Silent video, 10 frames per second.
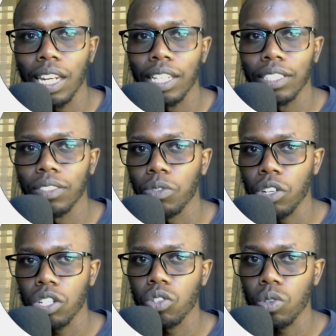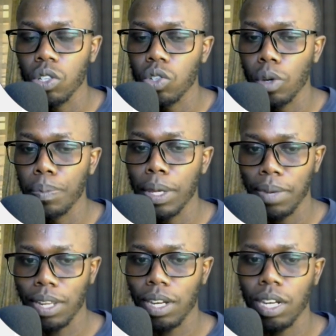days for it to reach your
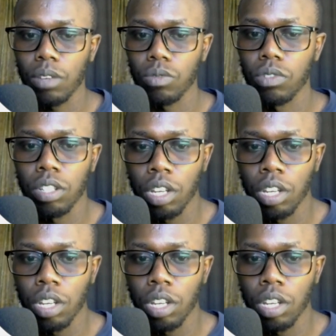PayPal account.